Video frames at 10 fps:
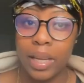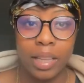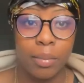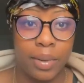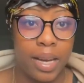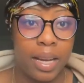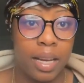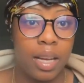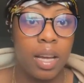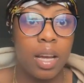in the back.
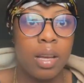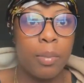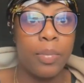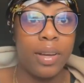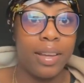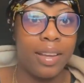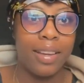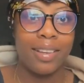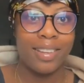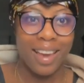But
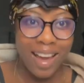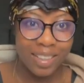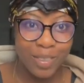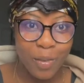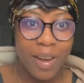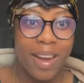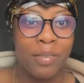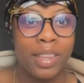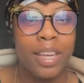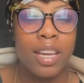yeah, so
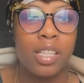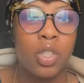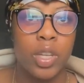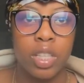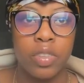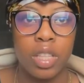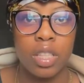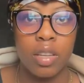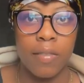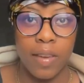everything is transferred
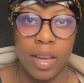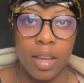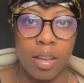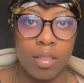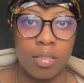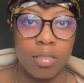into the van.